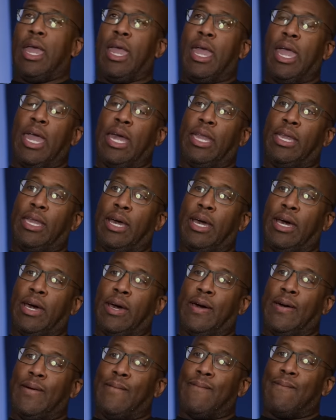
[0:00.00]
And
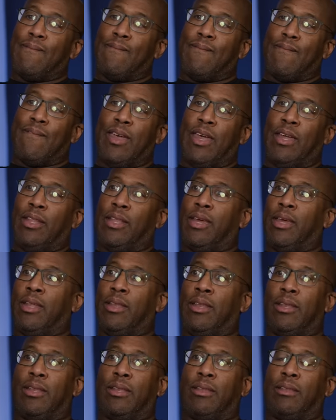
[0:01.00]
uh, and
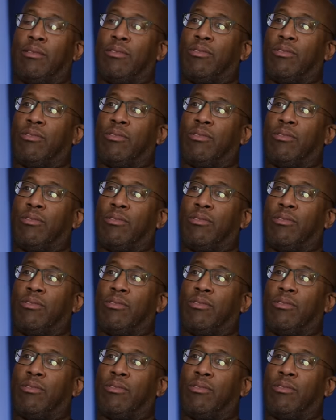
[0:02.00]
then